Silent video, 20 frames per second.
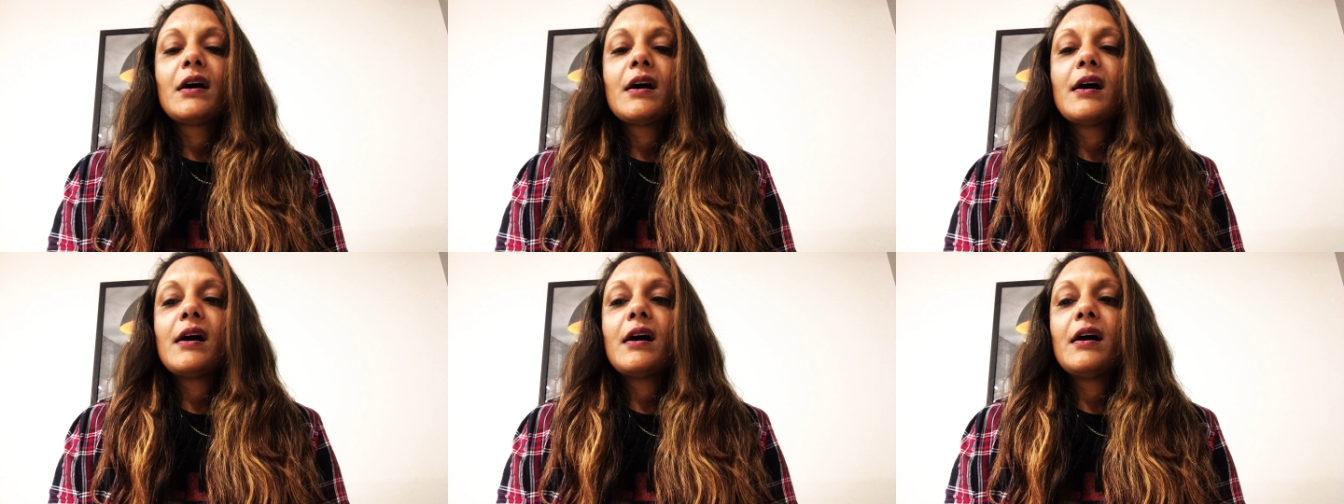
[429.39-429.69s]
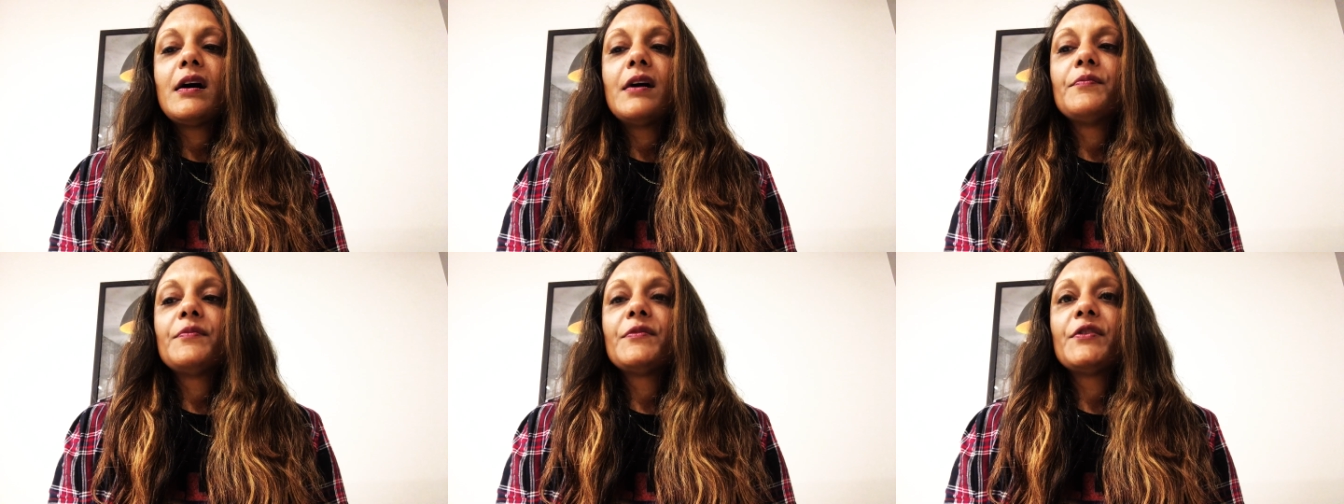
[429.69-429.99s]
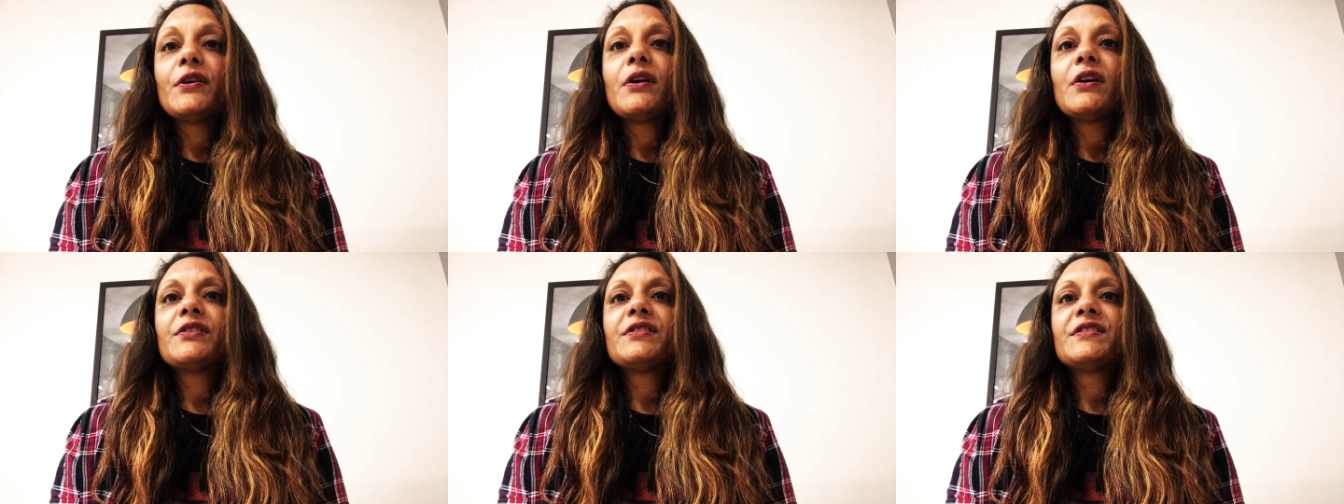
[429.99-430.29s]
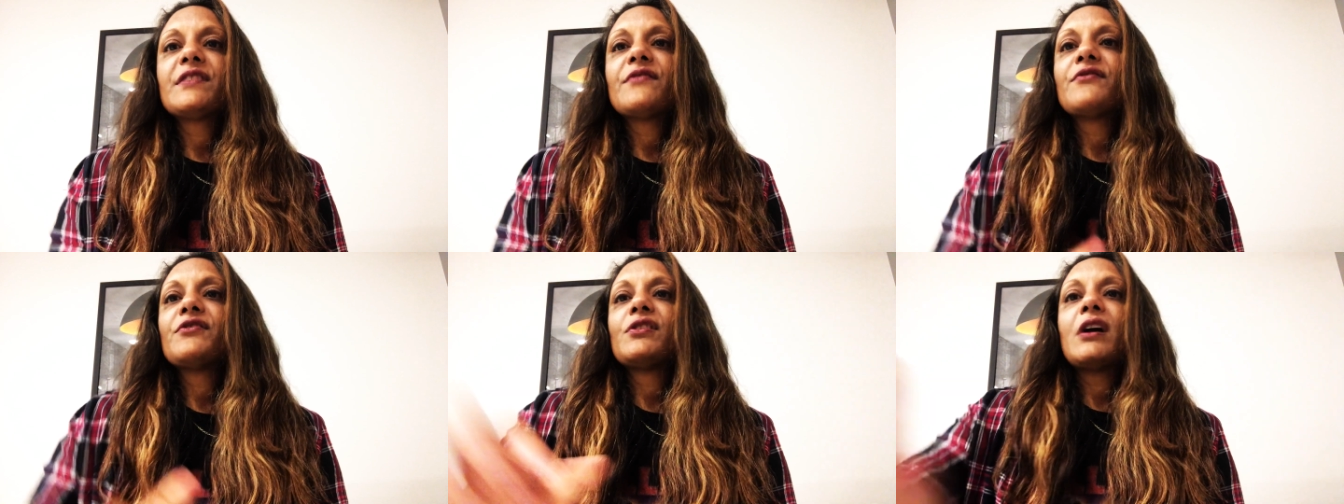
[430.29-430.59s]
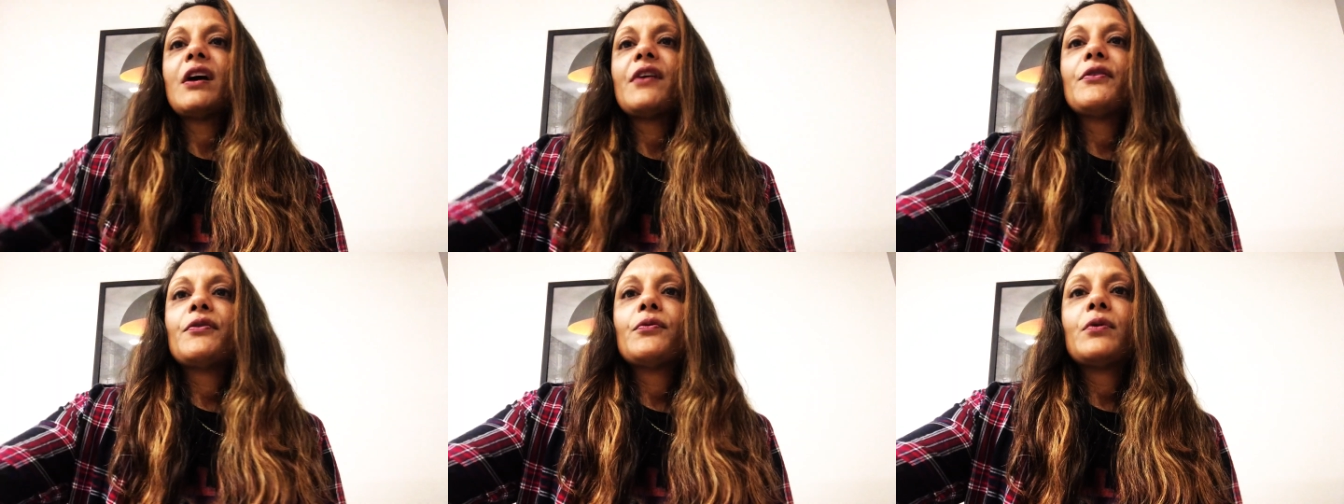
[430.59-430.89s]
um, there are several
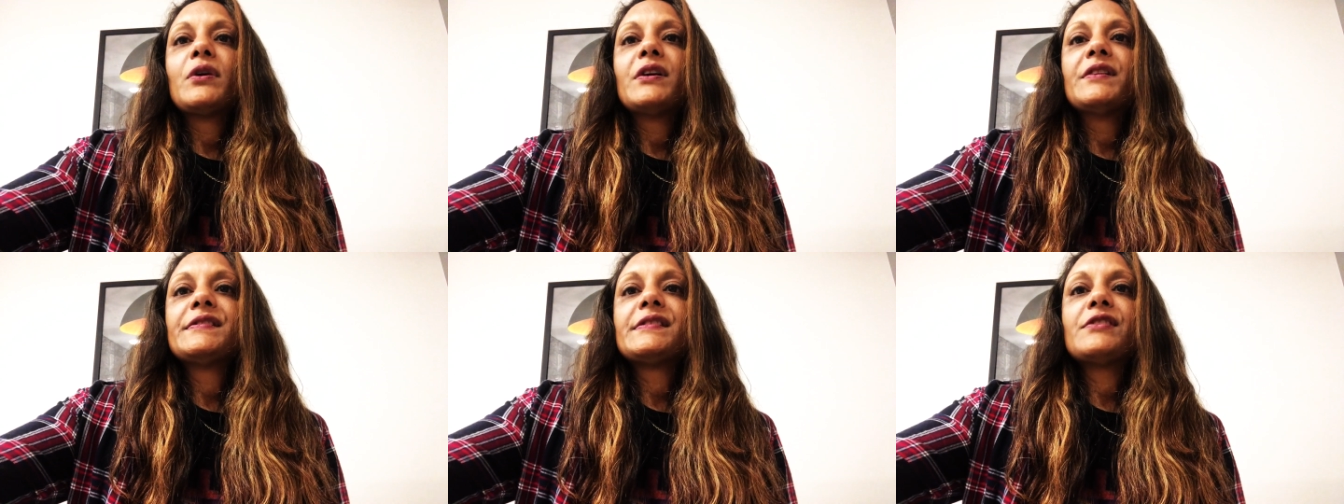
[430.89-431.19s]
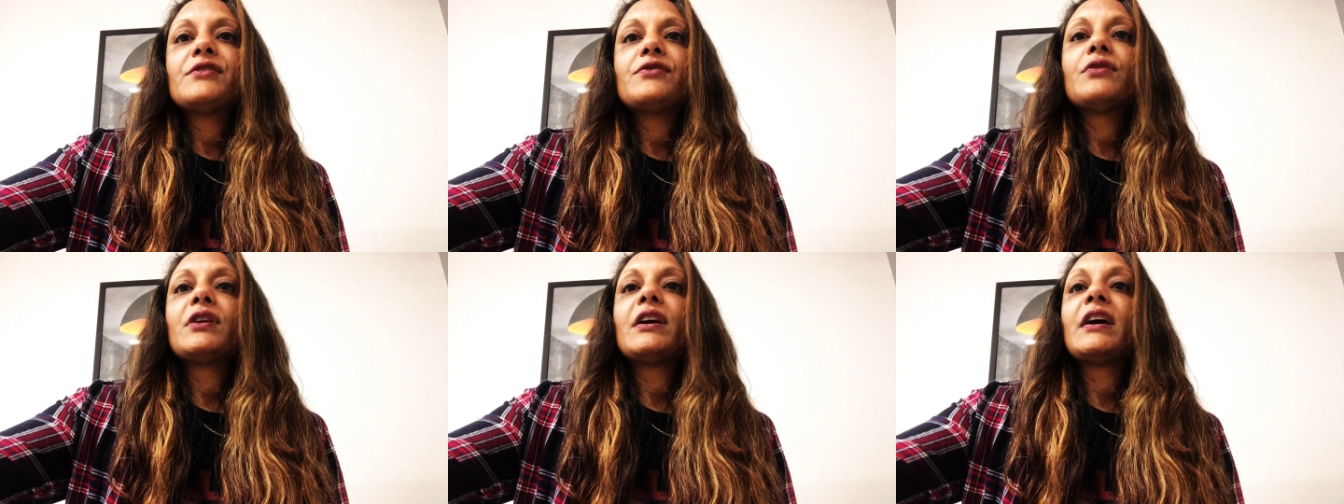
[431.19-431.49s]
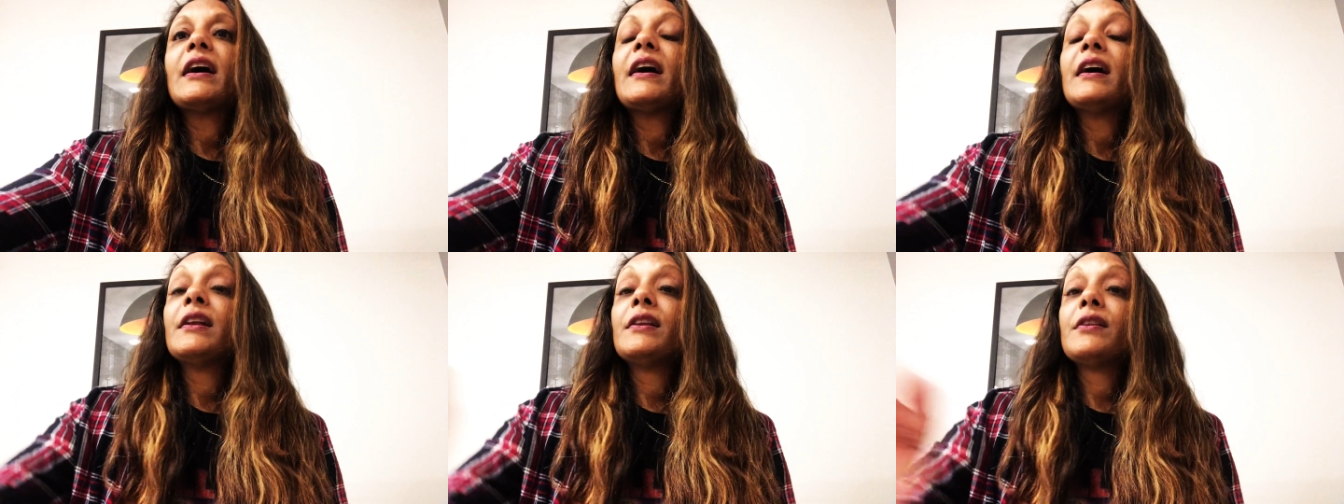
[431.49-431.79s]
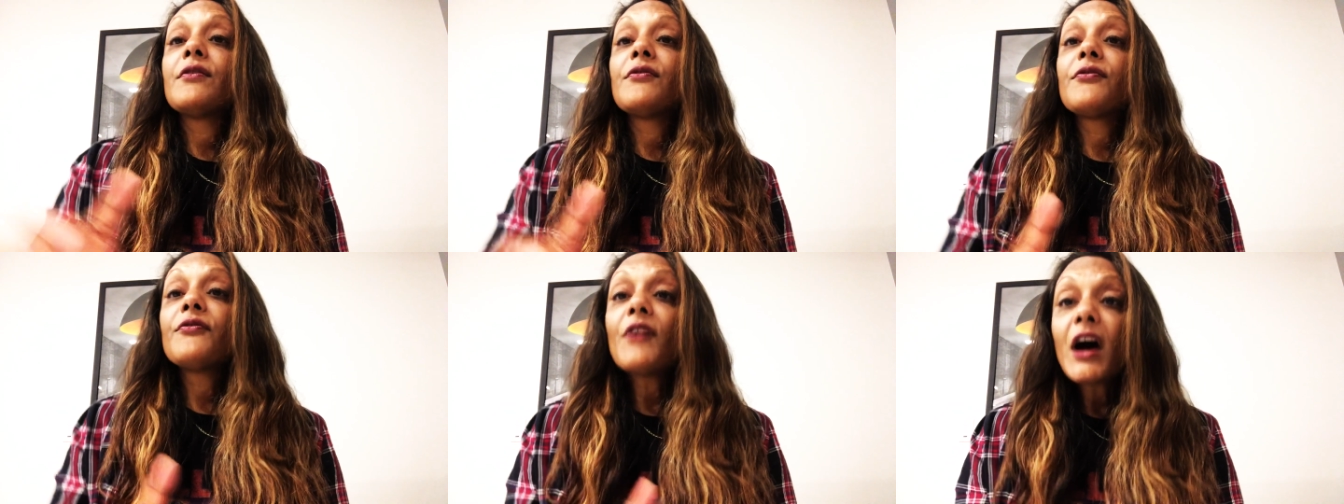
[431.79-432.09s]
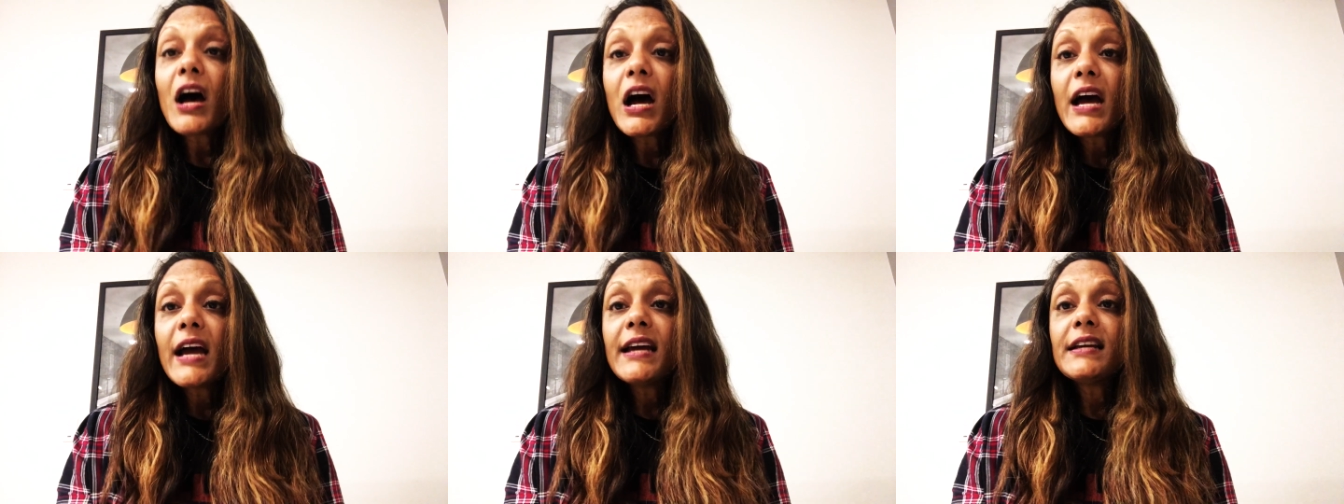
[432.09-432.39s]
other ones that you can
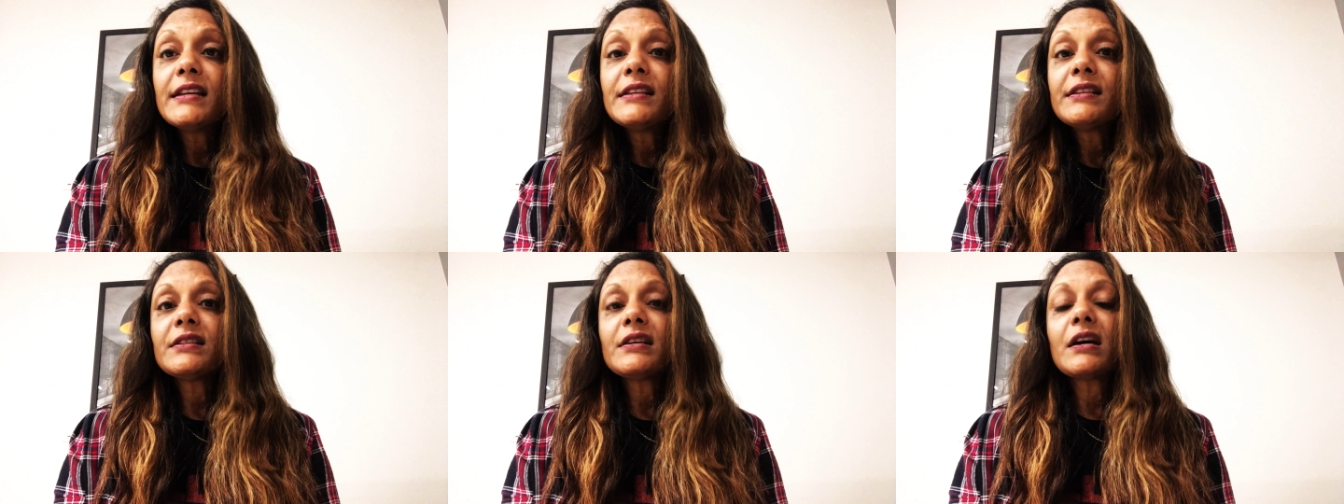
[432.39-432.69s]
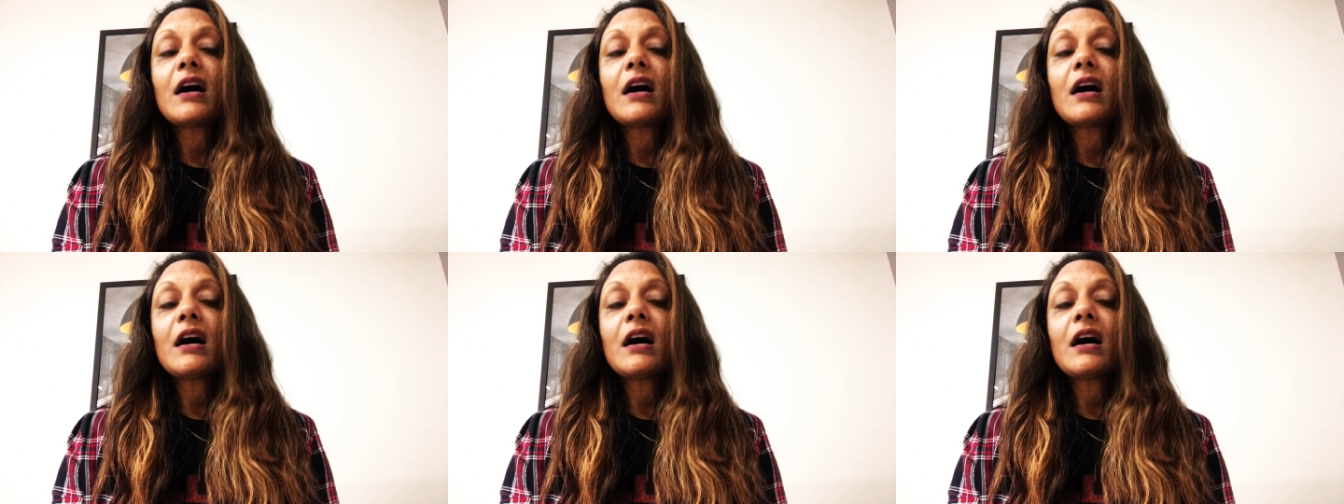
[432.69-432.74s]
find.